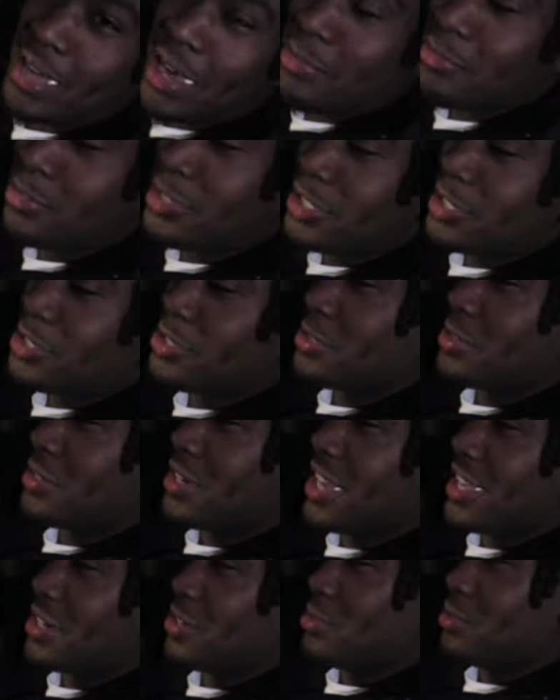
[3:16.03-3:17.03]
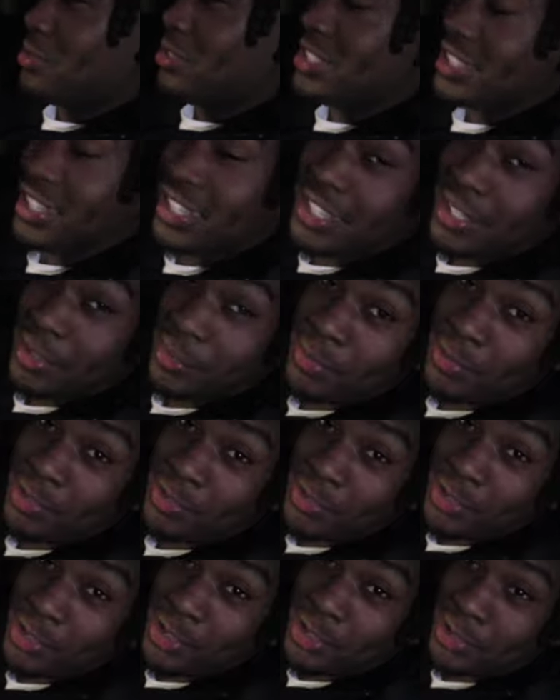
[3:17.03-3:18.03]
I really don't got no type for
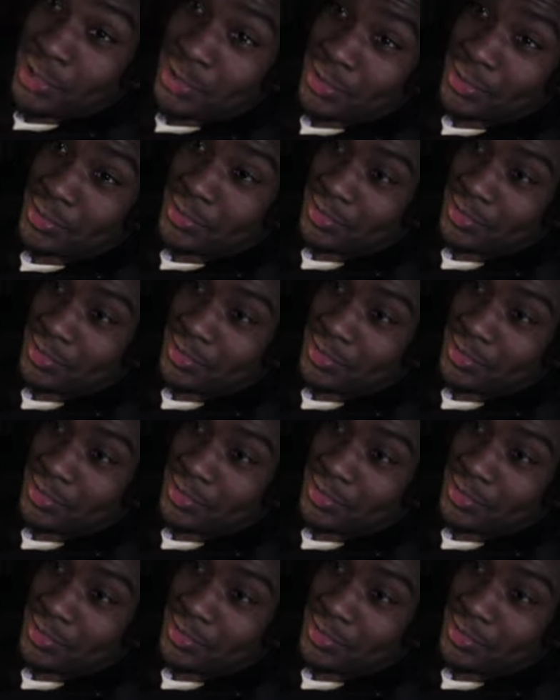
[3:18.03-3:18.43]
real.